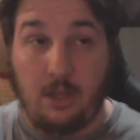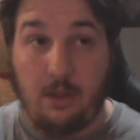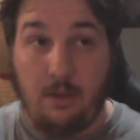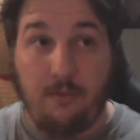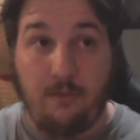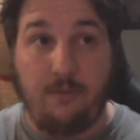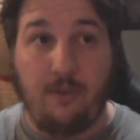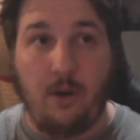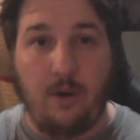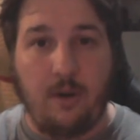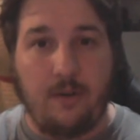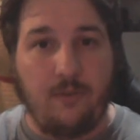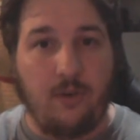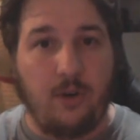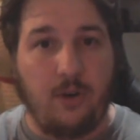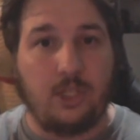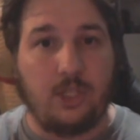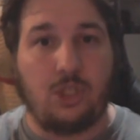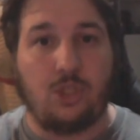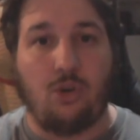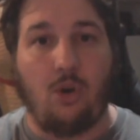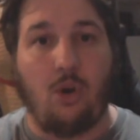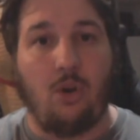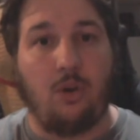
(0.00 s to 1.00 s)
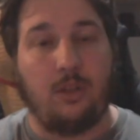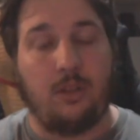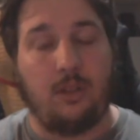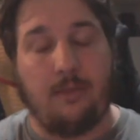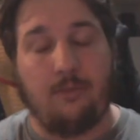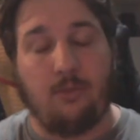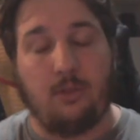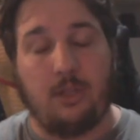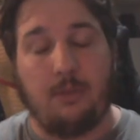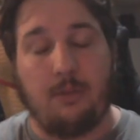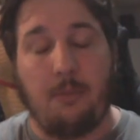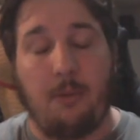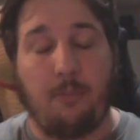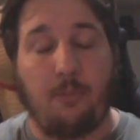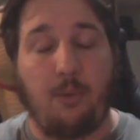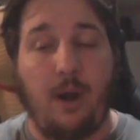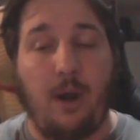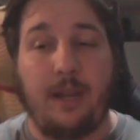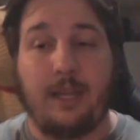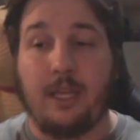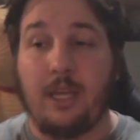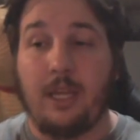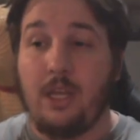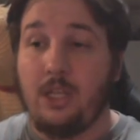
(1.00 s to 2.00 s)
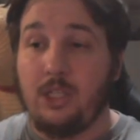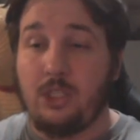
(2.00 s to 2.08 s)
Very, very strong level limit break.